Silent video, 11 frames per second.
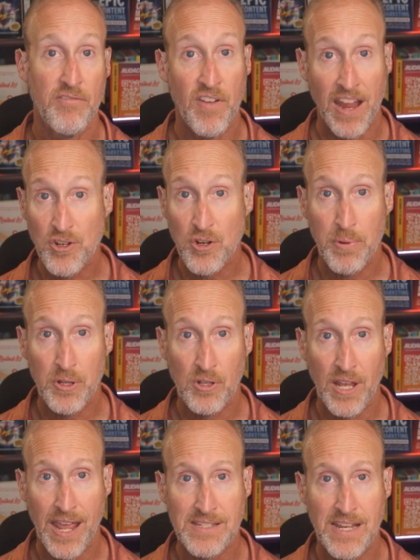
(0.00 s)

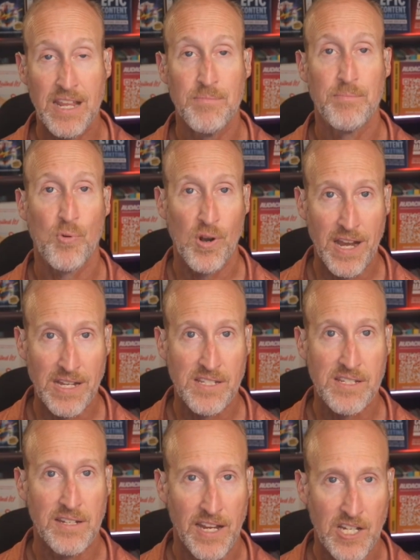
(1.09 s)
Vanderbilt has
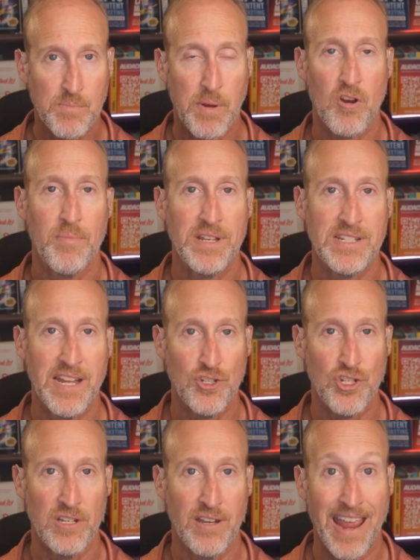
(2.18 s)
embraced
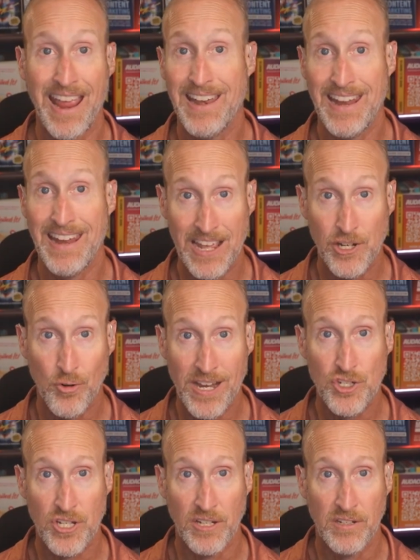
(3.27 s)
experimentation and
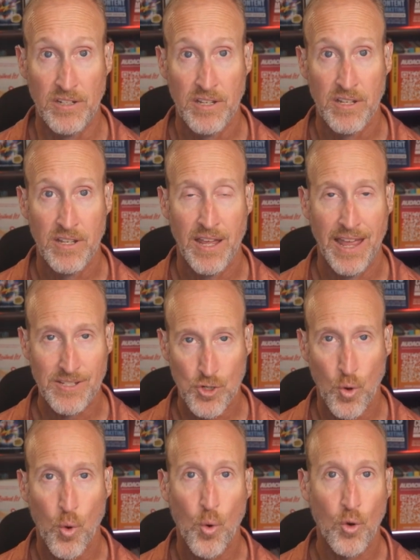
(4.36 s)
iteration
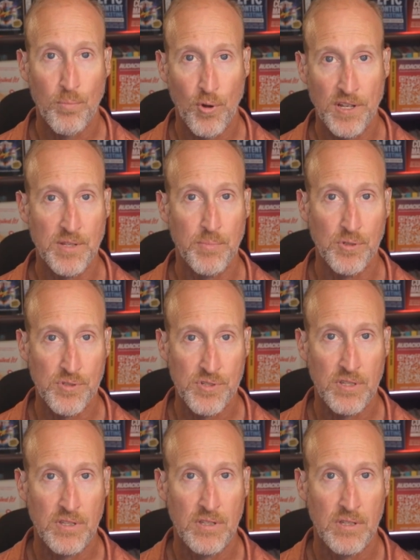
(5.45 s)
as core
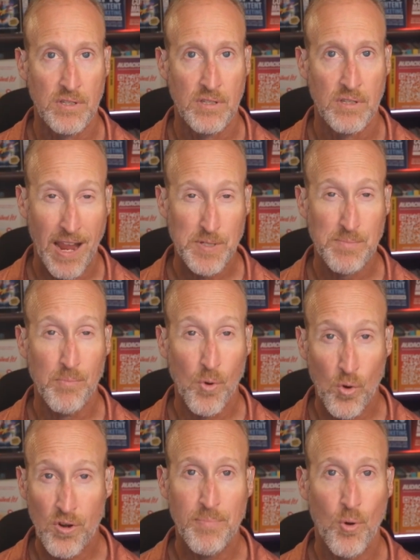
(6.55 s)
principles. Perhaps
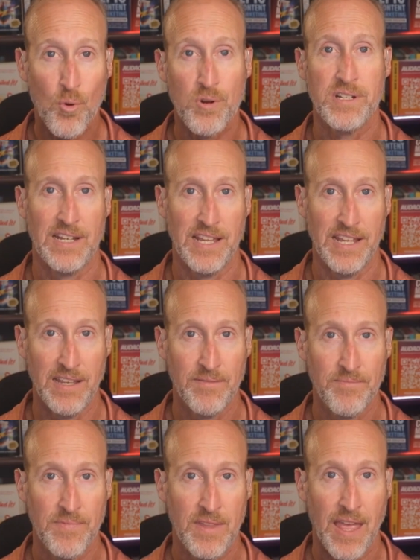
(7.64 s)
more
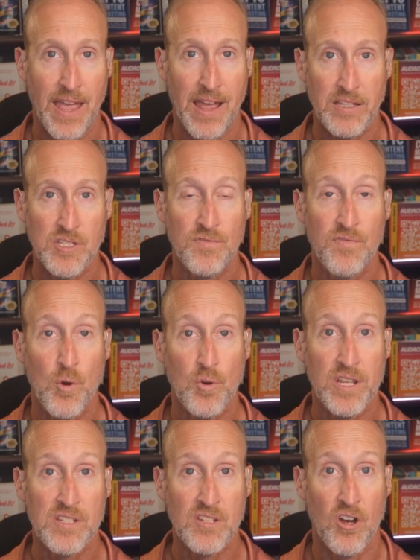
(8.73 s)
importantly, Allen's
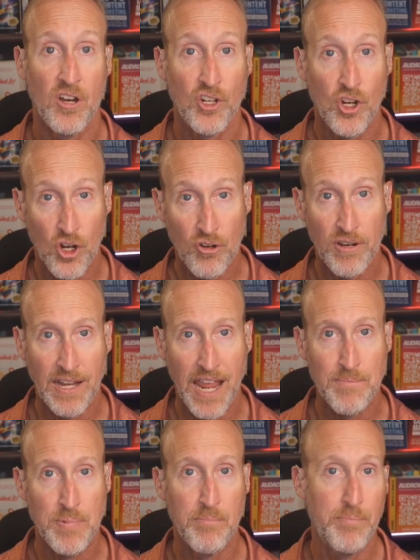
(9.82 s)
focus on current
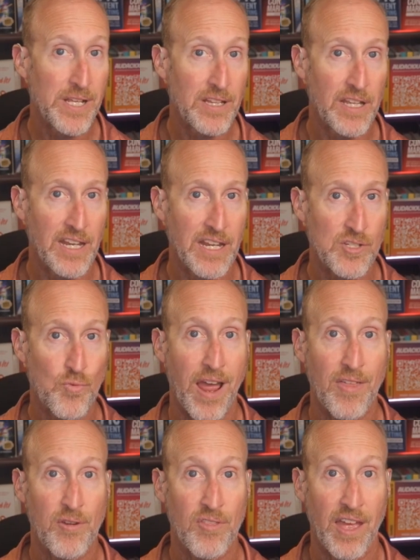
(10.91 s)
capabilities
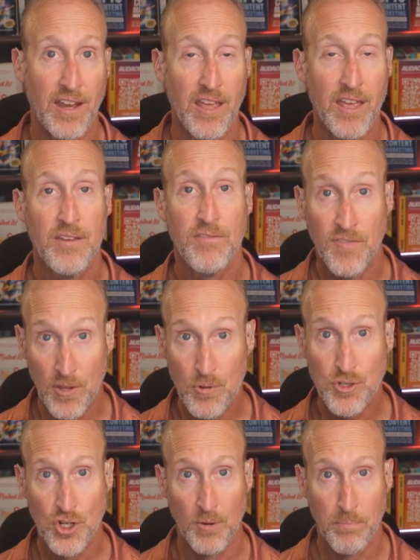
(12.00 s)
rather than
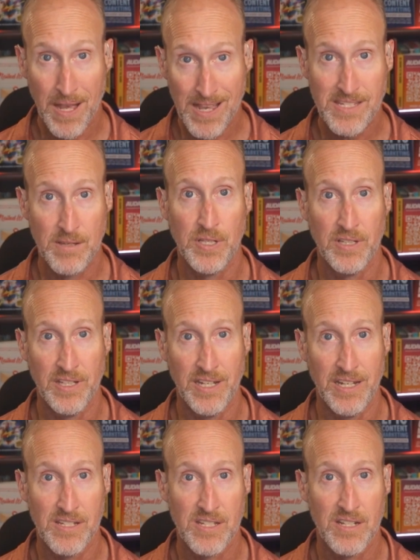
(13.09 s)
future
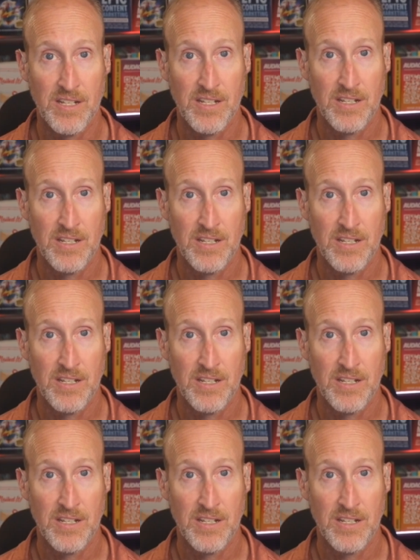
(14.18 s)
possibilities